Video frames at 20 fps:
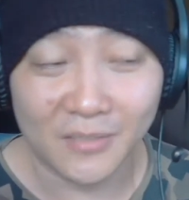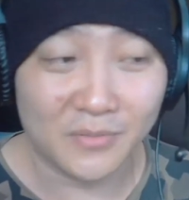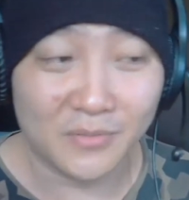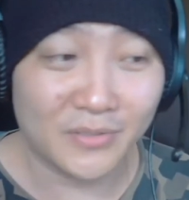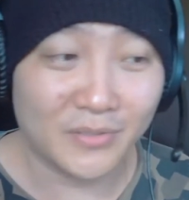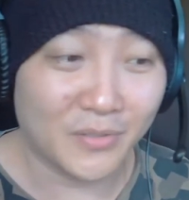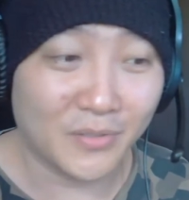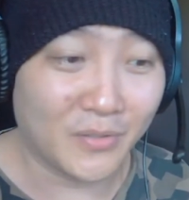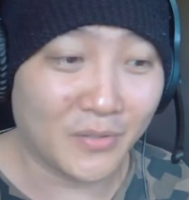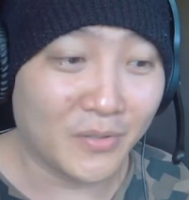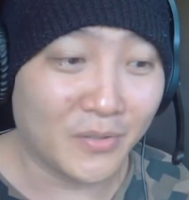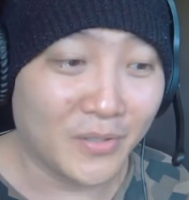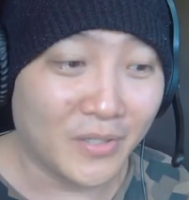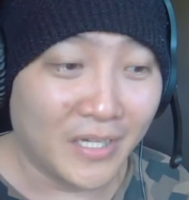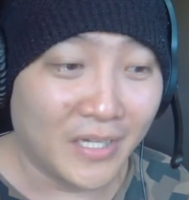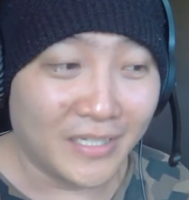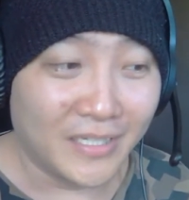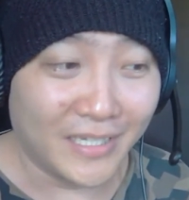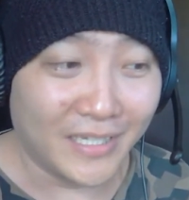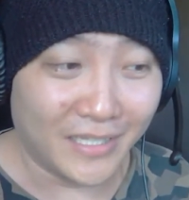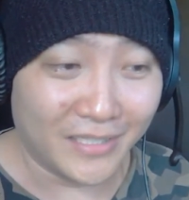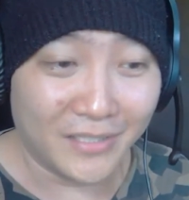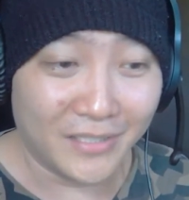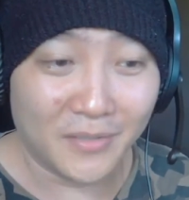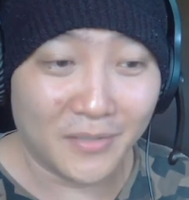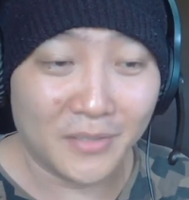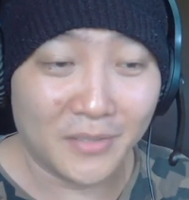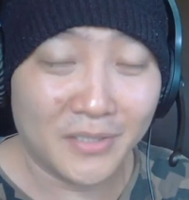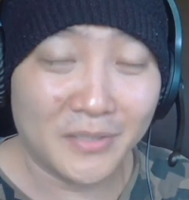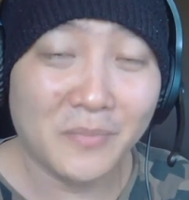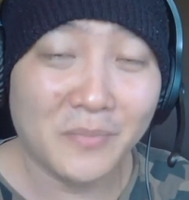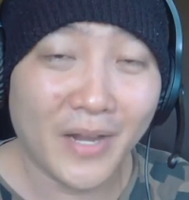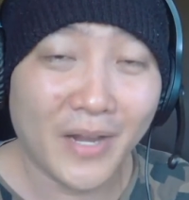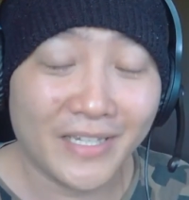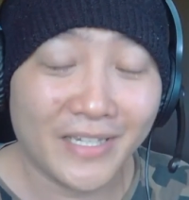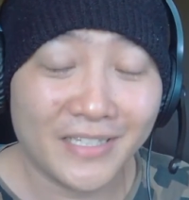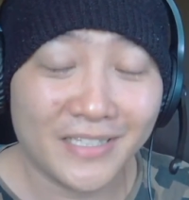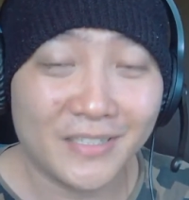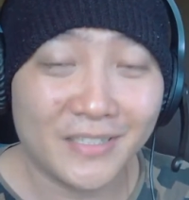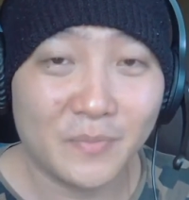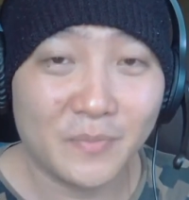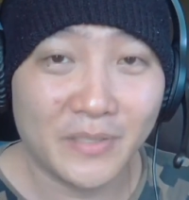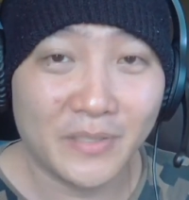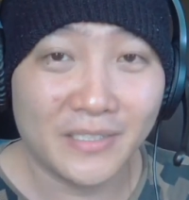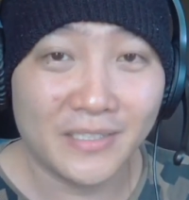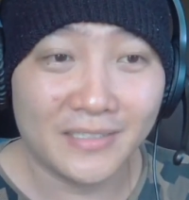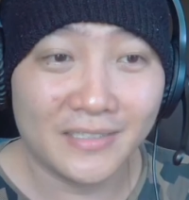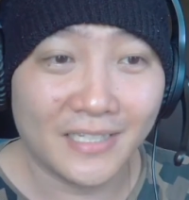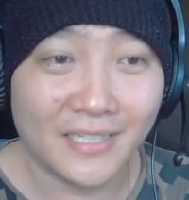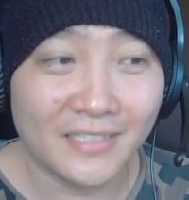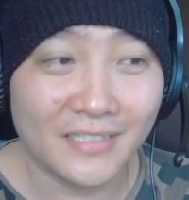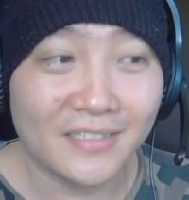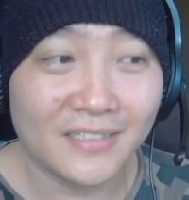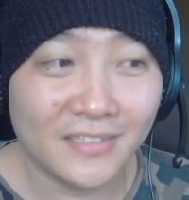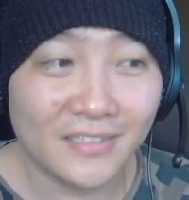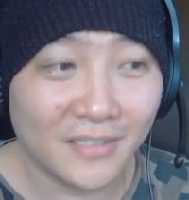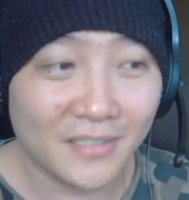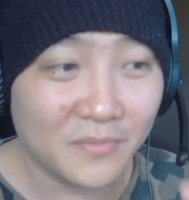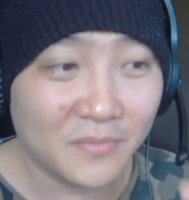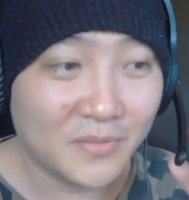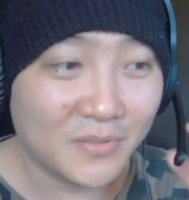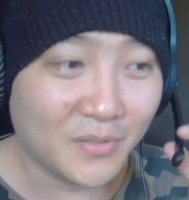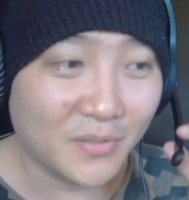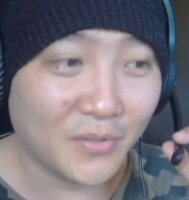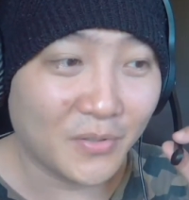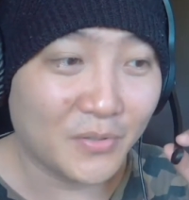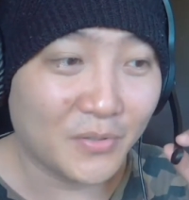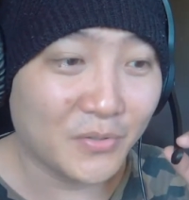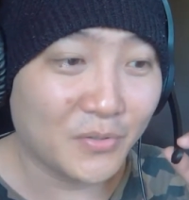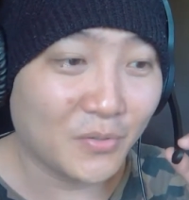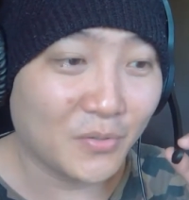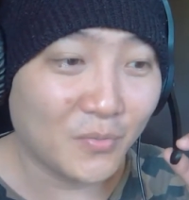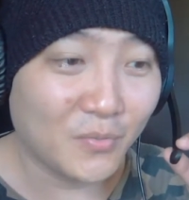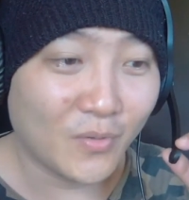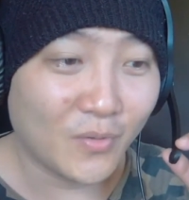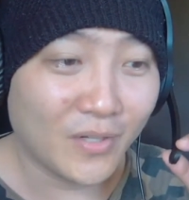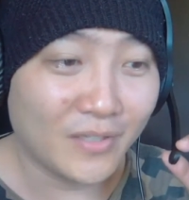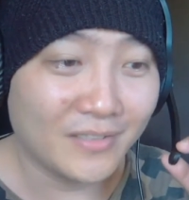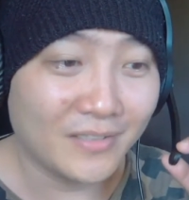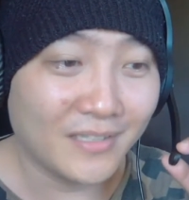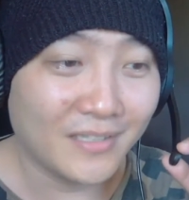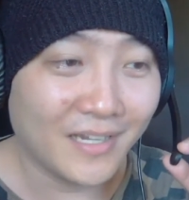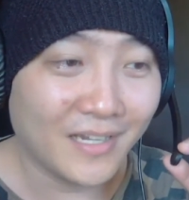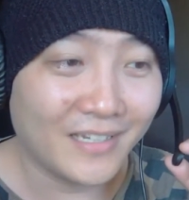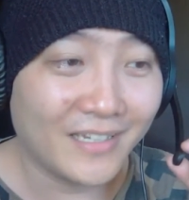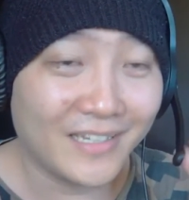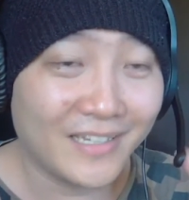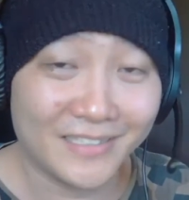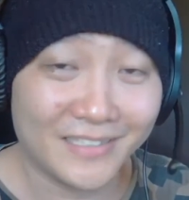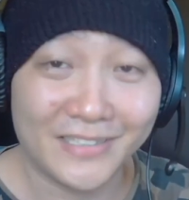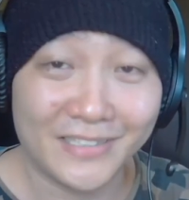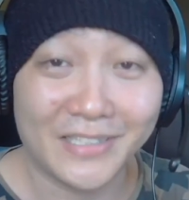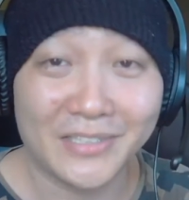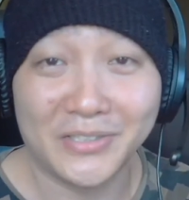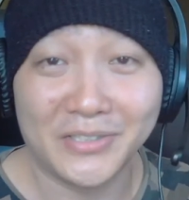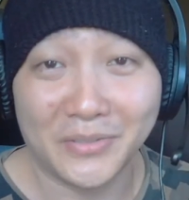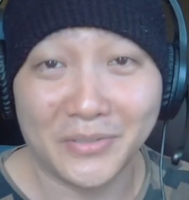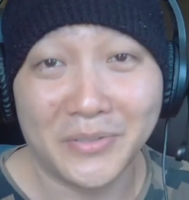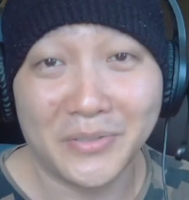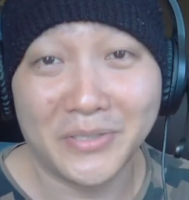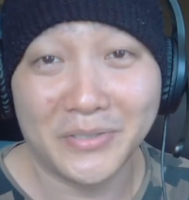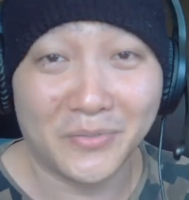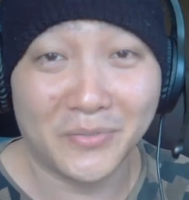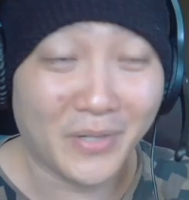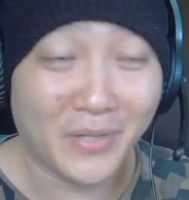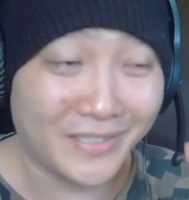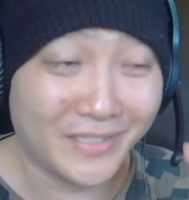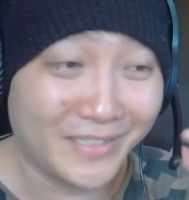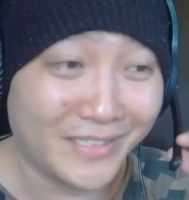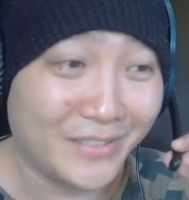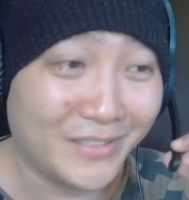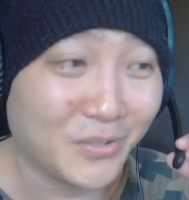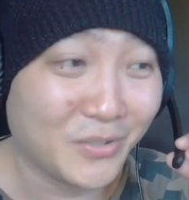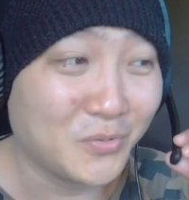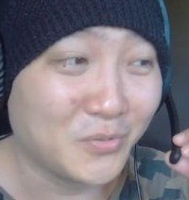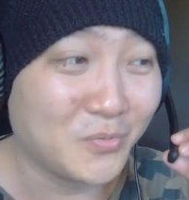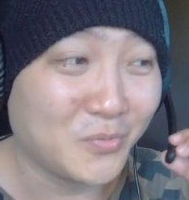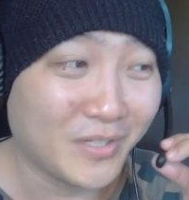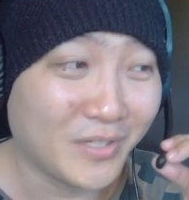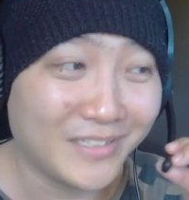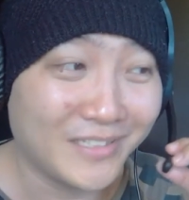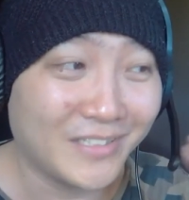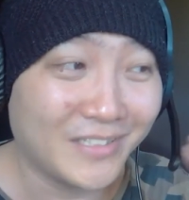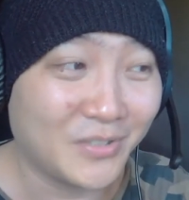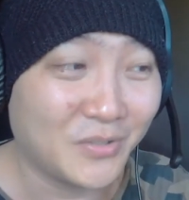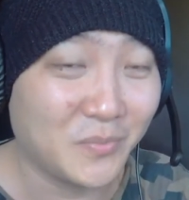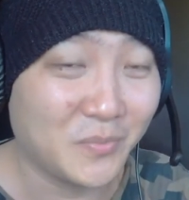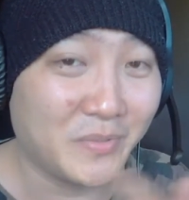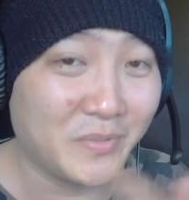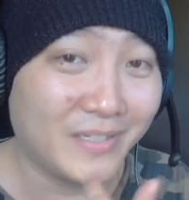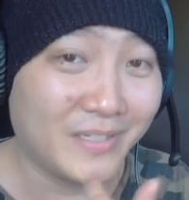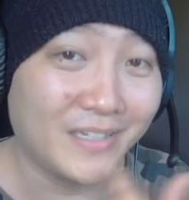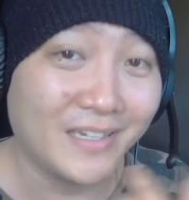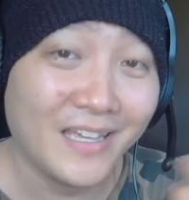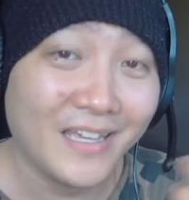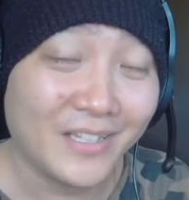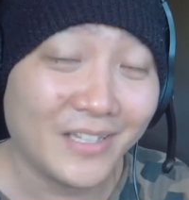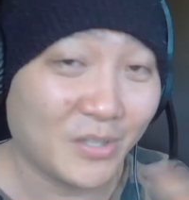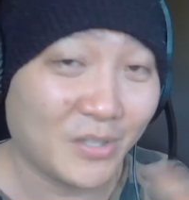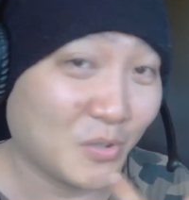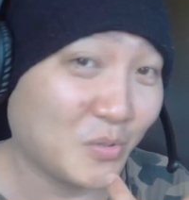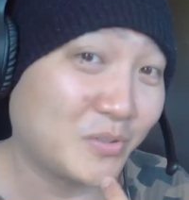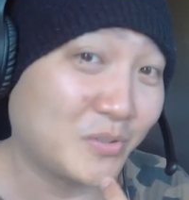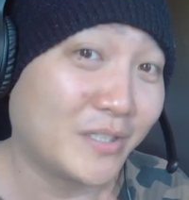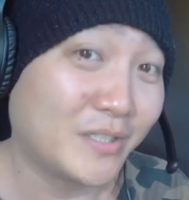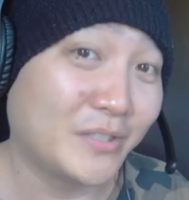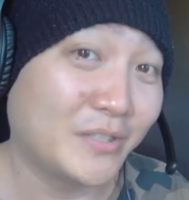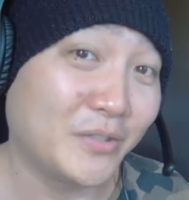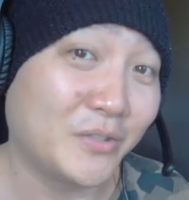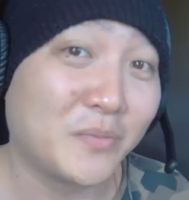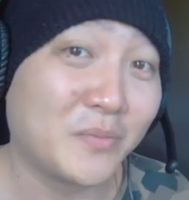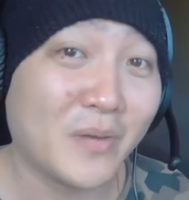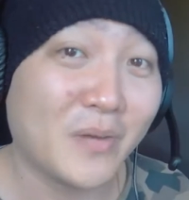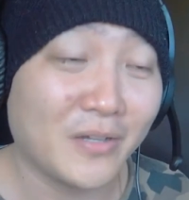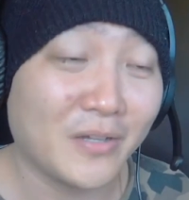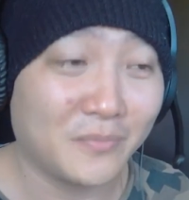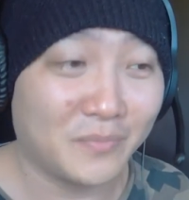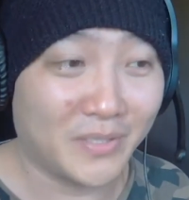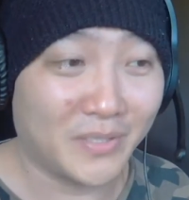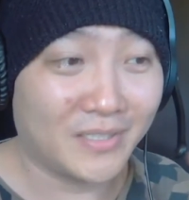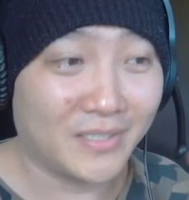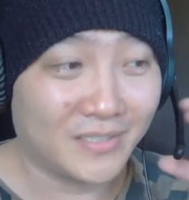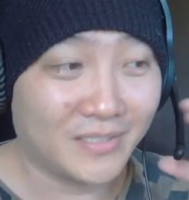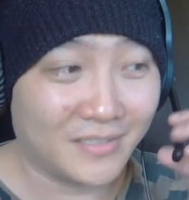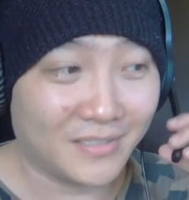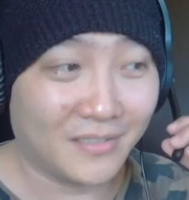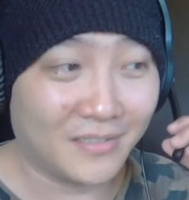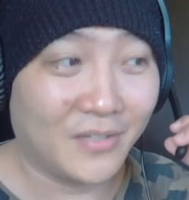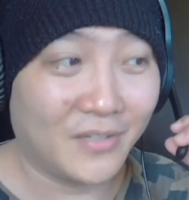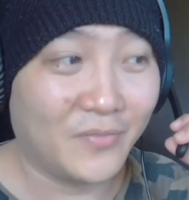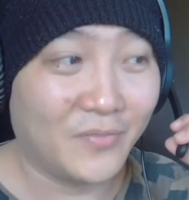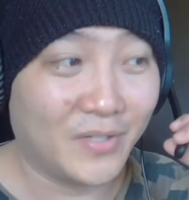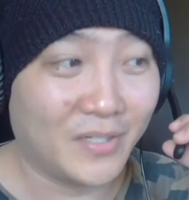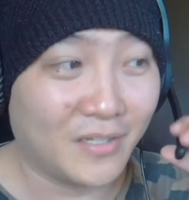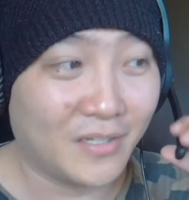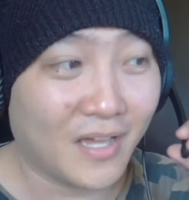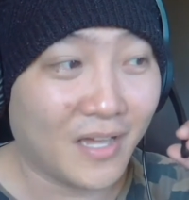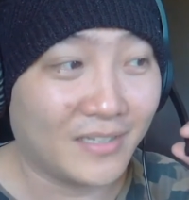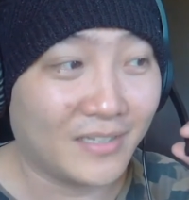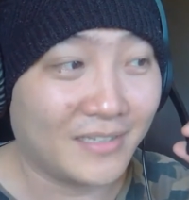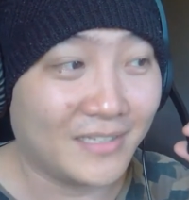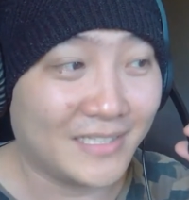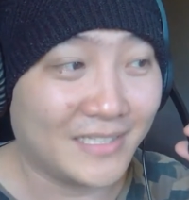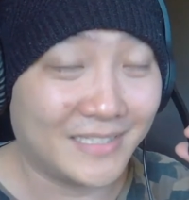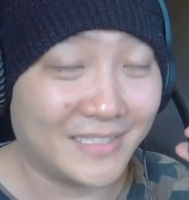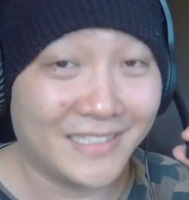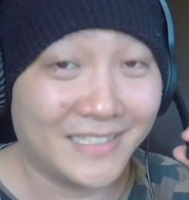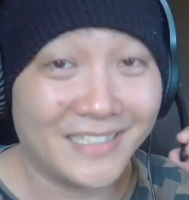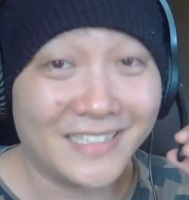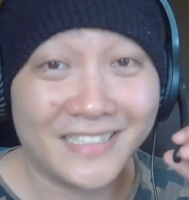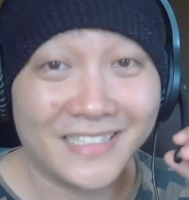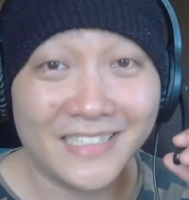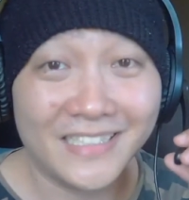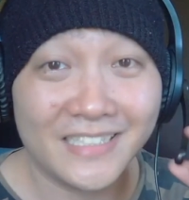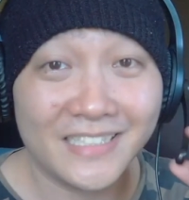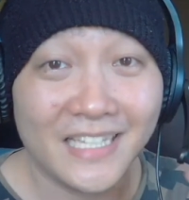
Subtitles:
So yeah, the mic is pretty sensitive, so you don't want, I guess that's the reason why they don't want it to be closer to your mouth, because even at this distance